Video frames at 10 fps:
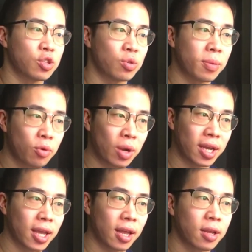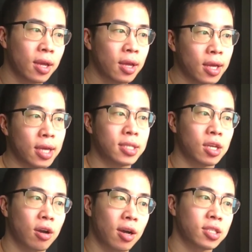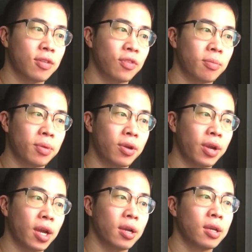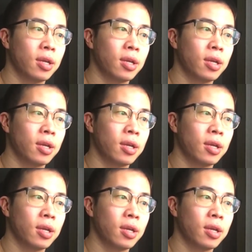So number 1, again, is the cost of comparing